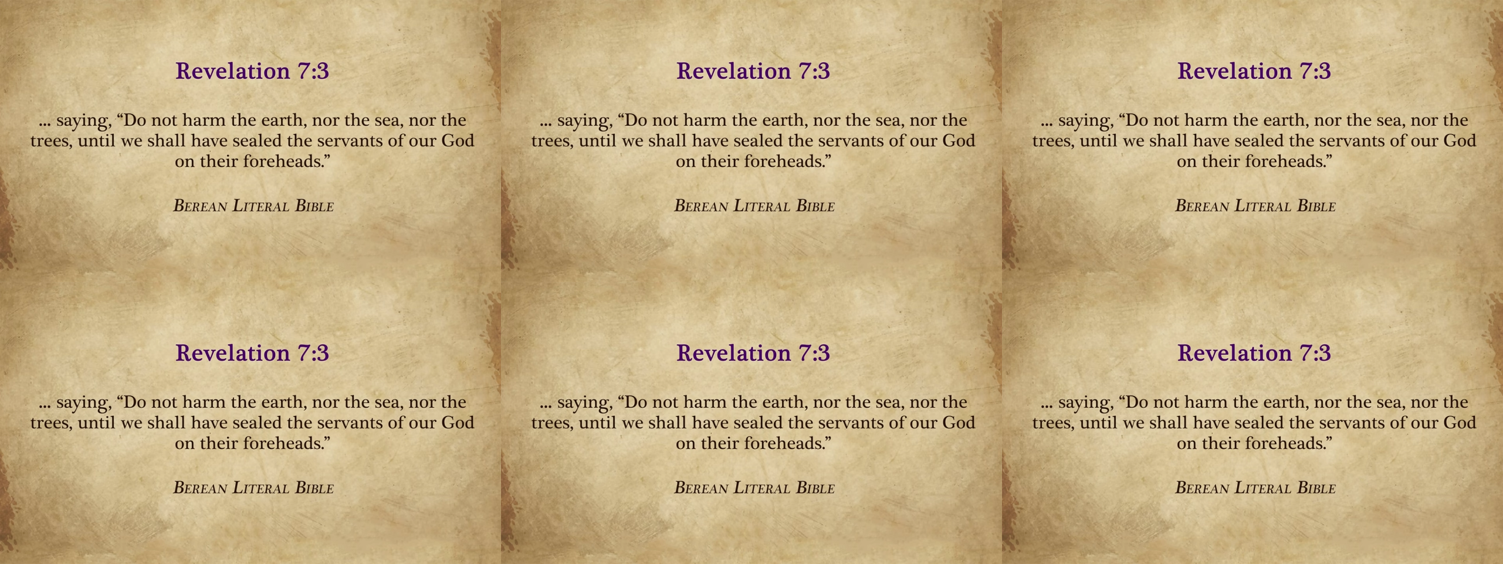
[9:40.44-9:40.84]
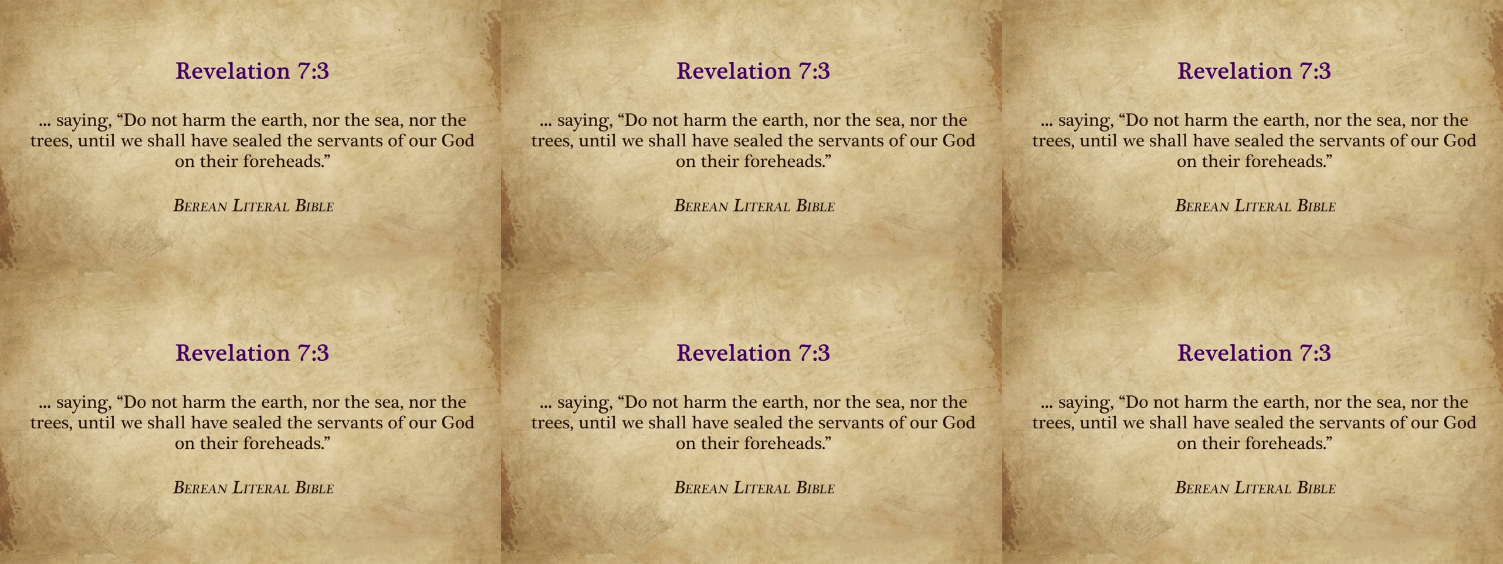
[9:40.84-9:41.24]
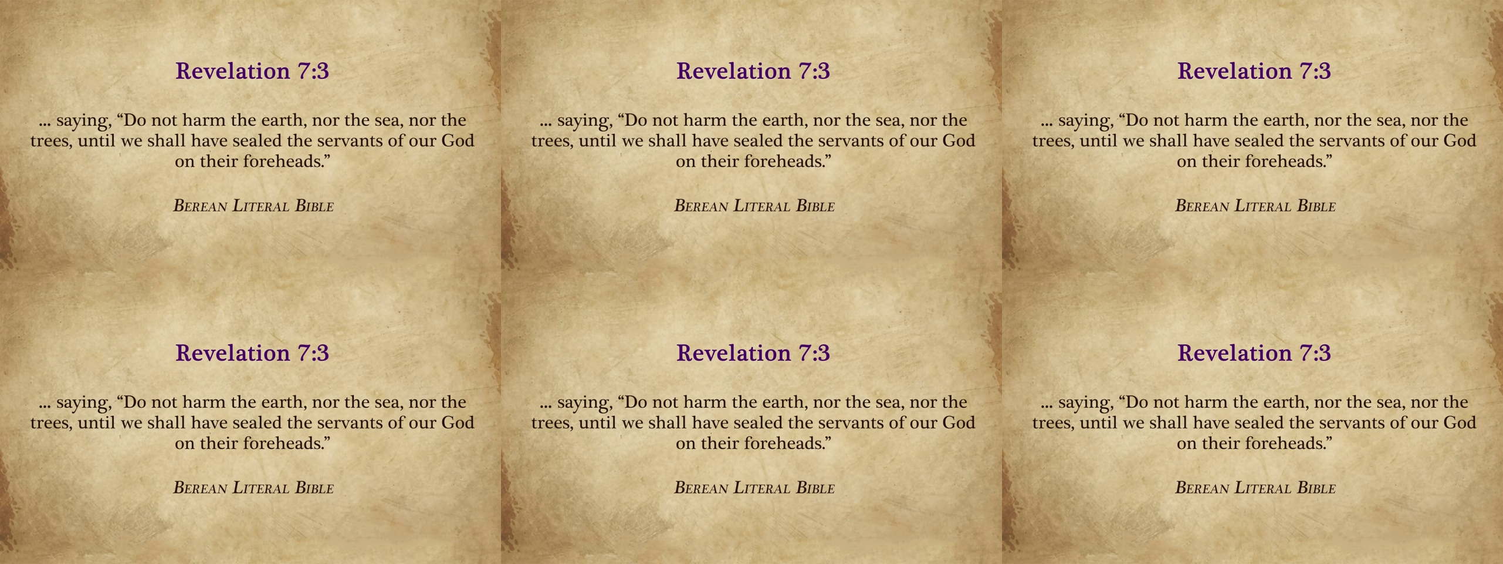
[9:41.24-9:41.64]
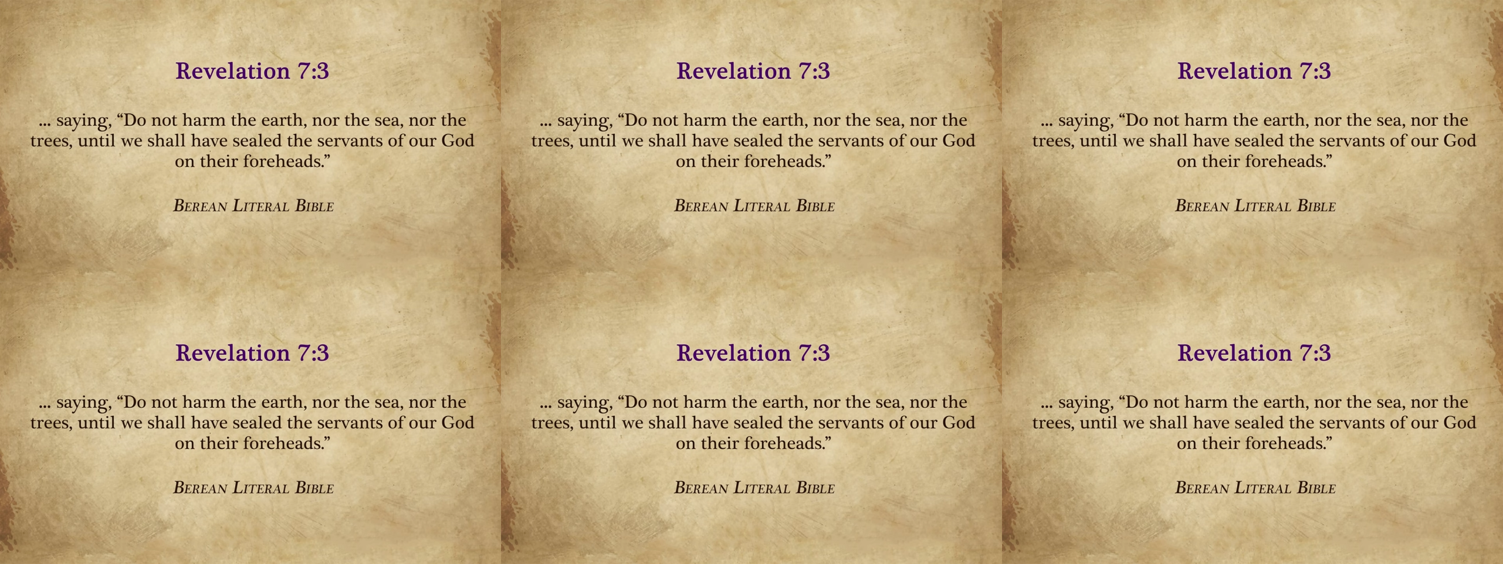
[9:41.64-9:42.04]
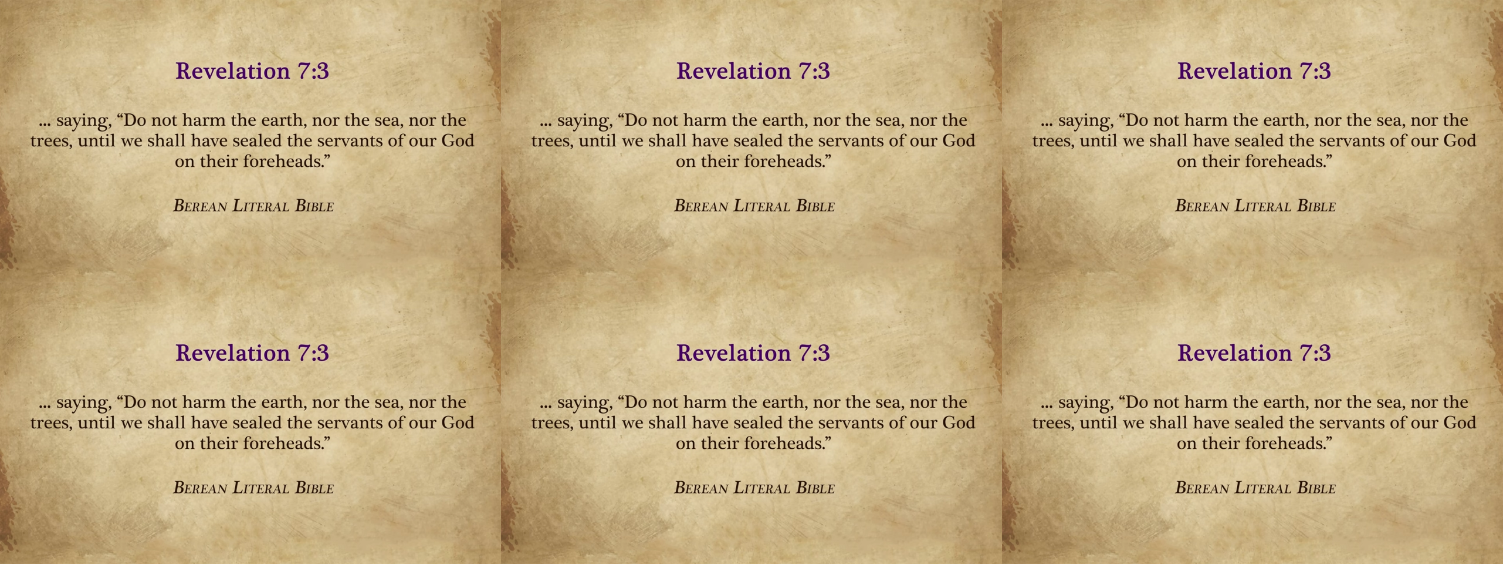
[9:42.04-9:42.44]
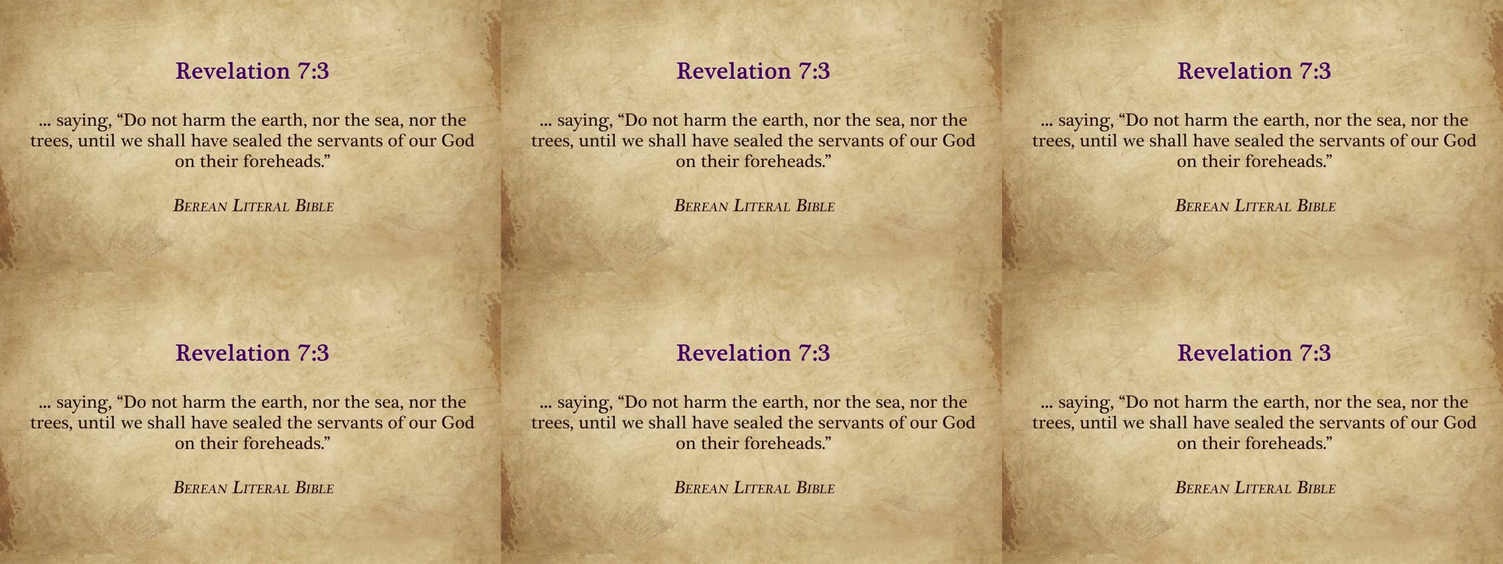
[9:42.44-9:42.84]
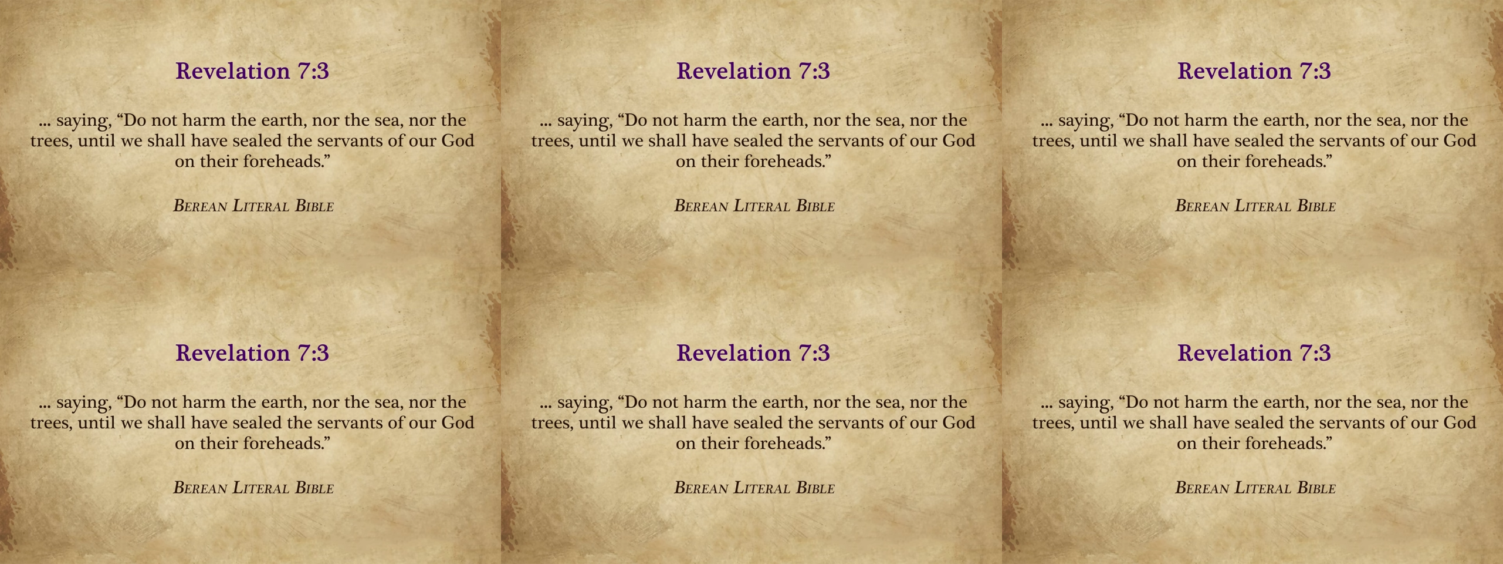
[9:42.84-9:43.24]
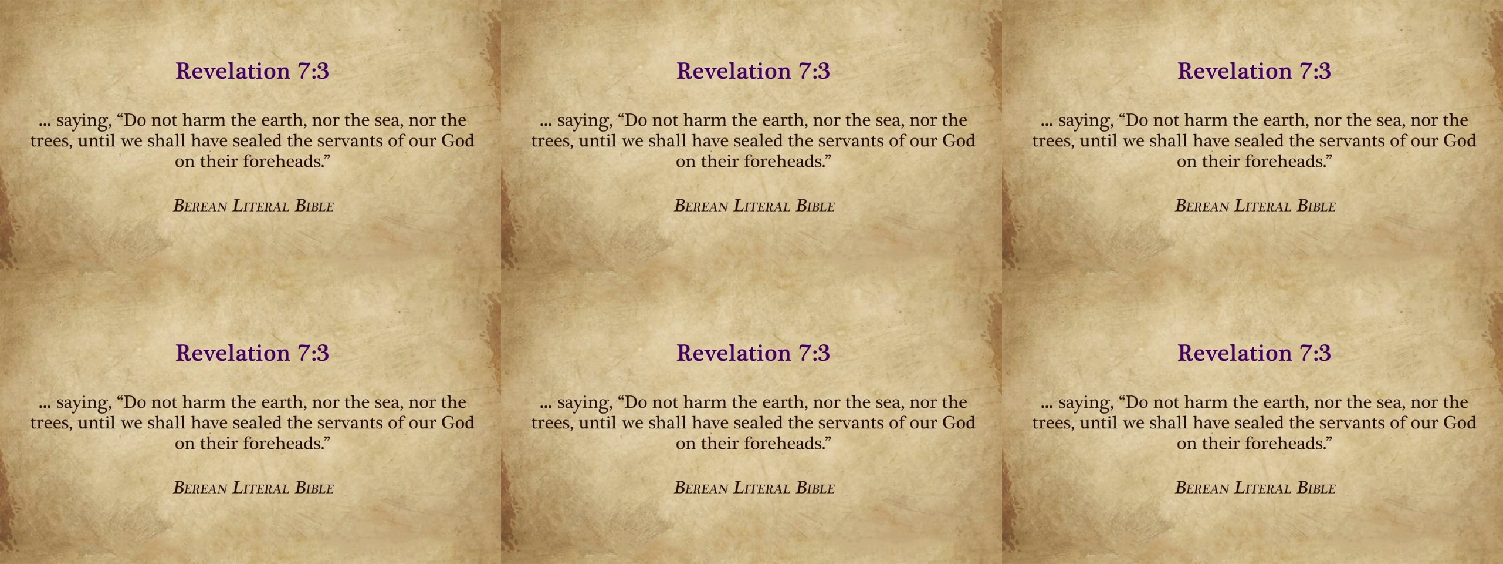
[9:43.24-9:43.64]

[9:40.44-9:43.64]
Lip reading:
[unreadable: no face in view]